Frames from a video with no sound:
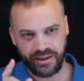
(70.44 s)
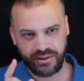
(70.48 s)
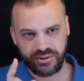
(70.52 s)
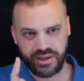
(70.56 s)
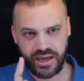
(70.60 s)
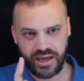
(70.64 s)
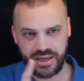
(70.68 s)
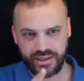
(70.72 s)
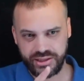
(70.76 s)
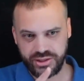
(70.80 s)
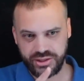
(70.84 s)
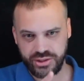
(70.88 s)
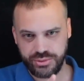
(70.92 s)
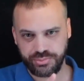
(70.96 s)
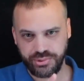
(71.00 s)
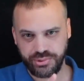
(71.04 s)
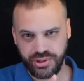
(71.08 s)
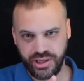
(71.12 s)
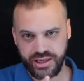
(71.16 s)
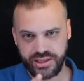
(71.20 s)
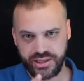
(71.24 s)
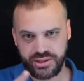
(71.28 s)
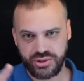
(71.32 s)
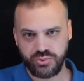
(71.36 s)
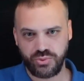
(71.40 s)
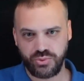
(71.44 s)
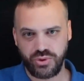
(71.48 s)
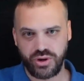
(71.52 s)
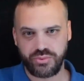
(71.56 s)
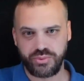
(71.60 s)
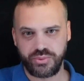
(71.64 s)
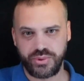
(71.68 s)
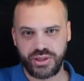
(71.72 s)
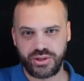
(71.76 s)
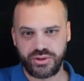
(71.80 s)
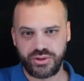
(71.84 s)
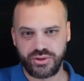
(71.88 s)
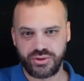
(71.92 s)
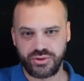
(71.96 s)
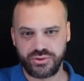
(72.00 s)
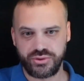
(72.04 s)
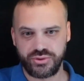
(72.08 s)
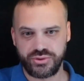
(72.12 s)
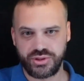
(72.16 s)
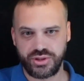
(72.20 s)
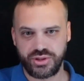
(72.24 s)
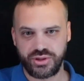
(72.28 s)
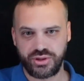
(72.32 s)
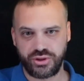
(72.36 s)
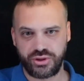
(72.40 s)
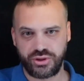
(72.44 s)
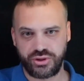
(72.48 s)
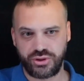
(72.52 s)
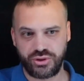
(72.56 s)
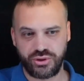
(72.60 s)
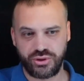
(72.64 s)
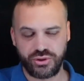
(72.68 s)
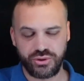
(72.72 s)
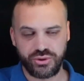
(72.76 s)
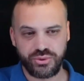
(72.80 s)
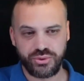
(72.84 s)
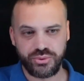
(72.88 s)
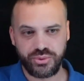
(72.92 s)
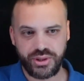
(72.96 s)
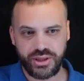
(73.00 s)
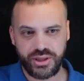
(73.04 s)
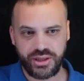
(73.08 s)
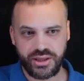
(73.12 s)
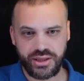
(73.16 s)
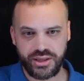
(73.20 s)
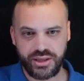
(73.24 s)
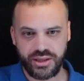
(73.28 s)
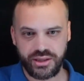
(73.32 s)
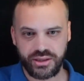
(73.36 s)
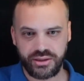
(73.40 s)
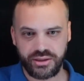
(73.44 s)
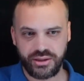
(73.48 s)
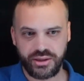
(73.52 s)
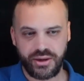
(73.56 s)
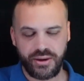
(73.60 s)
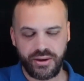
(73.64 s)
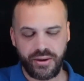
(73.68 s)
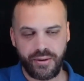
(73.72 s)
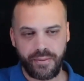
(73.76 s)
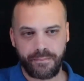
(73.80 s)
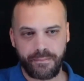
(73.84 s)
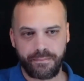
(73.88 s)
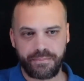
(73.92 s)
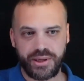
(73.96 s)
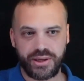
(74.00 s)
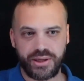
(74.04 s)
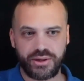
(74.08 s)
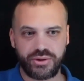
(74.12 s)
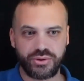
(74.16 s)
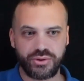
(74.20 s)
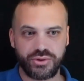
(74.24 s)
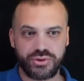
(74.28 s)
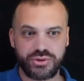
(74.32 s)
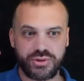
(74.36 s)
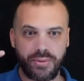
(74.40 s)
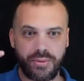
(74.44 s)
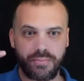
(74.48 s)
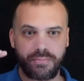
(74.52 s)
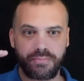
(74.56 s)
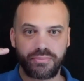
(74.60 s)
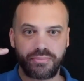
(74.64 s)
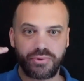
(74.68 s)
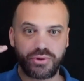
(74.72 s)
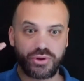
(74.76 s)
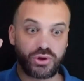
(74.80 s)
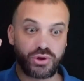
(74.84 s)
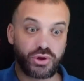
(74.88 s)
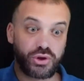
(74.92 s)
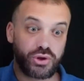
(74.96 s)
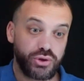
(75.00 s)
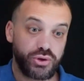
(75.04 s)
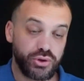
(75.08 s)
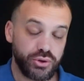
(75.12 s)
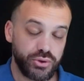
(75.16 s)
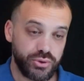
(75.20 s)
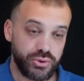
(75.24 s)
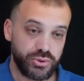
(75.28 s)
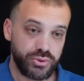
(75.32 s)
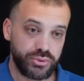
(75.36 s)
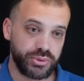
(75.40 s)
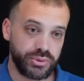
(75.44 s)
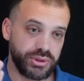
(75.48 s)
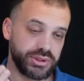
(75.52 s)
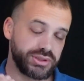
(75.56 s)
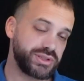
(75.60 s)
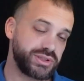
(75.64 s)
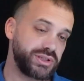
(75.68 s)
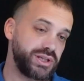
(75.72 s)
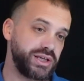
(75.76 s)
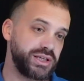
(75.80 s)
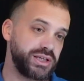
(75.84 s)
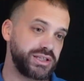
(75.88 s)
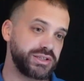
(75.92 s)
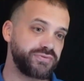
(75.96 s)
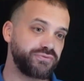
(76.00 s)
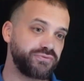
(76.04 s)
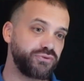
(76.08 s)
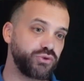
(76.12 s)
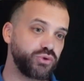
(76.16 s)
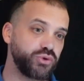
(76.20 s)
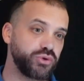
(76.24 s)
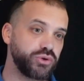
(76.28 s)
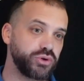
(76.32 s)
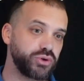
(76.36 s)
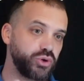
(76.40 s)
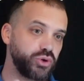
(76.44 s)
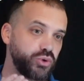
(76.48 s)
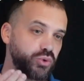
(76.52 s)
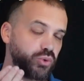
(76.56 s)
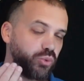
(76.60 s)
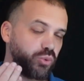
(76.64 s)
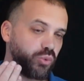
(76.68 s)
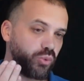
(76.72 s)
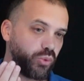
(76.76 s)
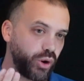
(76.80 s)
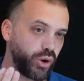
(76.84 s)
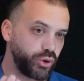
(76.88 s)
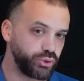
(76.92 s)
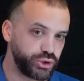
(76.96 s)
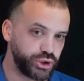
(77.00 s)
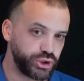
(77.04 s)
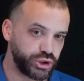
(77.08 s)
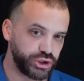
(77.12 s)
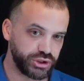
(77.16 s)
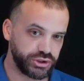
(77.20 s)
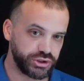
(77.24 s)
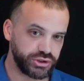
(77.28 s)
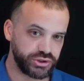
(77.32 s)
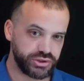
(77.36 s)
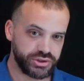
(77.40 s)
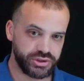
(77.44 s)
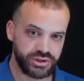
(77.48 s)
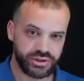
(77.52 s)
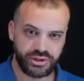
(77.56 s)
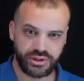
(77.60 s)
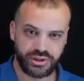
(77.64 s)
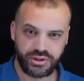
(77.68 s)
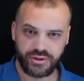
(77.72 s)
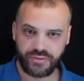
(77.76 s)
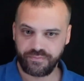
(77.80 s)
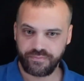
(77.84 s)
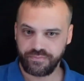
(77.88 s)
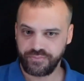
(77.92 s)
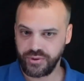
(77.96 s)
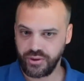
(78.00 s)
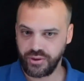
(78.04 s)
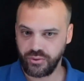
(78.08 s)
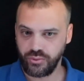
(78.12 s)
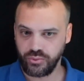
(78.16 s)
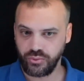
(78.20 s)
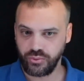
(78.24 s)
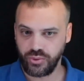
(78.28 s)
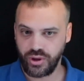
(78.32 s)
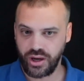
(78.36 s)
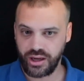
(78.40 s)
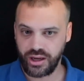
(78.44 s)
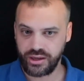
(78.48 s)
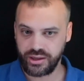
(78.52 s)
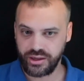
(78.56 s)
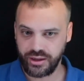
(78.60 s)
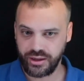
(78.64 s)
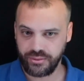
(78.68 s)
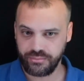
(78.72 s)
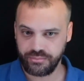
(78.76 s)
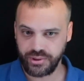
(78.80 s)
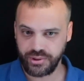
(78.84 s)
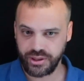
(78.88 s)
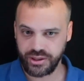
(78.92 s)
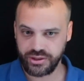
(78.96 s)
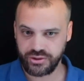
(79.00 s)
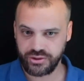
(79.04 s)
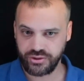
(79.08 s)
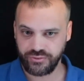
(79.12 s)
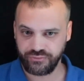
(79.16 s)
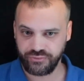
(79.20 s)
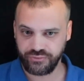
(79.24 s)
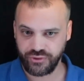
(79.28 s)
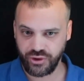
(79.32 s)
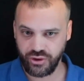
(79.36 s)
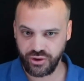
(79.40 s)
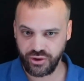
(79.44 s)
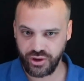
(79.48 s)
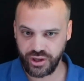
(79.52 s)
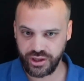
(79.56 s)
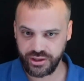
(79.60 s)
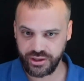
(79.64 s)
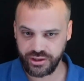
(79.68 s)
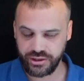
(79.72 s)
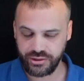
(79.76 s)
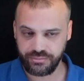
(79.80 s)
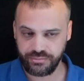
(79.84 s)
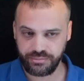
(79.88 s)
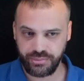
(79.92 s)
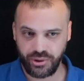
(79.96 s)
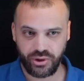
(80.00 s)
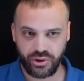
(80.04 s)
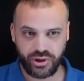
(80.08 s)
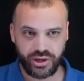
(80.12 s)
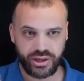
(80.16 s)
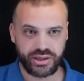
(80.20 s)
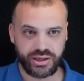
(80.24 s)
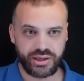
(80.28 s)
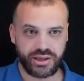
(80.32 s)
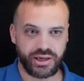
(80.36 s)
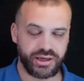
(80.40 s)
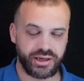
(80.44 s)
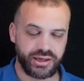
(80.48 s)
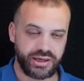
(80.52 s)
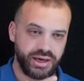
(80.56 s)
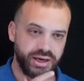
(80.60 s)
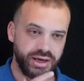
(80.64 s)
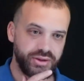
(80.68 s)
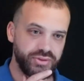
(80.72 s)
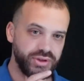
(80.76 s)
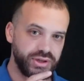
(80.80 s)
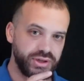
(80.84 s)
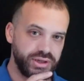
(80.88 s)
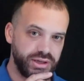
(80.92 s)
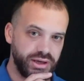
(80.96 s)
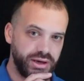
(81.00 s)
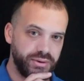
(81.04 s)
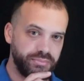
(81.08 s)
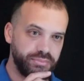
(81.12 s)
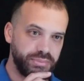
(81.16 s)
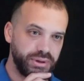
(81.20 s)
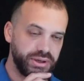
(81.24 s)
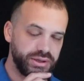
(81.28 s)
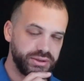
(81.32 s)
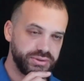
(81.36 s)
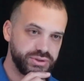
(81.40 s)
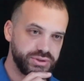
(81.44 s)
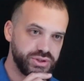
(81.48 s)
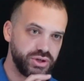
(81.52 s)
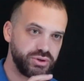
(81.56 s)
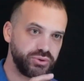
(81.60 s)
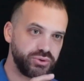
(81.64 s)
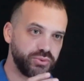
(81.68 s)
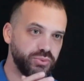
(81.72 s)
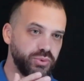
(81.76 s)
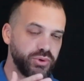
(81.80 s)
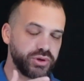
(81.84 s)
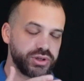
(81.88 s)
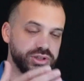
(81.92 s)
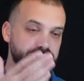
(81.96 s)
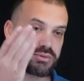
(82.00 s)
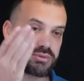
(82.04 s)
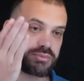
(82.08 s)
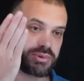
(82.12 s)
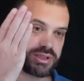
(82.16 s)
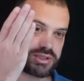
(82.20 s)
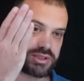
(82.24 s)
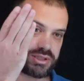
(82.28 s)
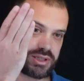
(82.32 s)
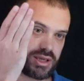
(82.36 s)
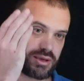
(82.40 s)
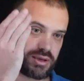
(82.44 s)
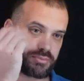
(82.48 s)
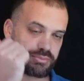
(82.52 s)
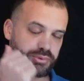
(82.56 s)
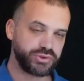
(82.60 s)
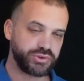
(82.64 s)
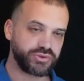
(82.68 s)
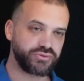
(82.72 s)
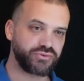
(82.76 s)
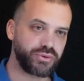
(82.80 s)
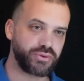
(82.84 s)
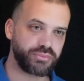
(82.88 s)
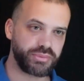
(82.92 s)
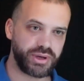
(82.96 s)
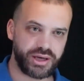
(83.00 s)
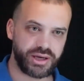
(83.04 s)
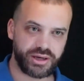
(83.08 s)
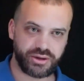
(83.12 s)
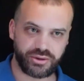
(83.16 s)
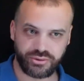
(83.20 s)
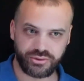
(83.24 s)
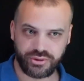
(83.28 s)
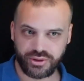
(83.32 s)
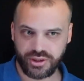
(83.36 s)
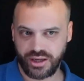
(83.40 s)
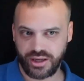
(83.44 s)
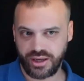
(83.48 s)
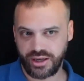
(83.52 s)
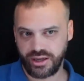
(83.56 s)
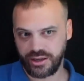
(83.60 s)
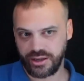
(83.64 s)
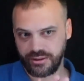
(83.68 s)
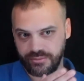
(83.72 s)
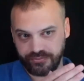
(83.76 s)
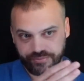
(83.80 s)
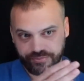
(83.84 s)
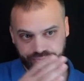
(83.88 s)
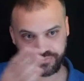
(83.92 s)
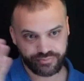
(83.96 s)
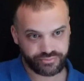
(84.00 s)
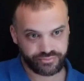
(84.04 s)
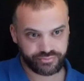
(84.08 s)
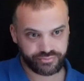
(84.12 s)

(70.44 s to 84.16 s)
That explains why we use Q here, because Q stands for quotient, a number divided by another number. So what are some examples from our, um,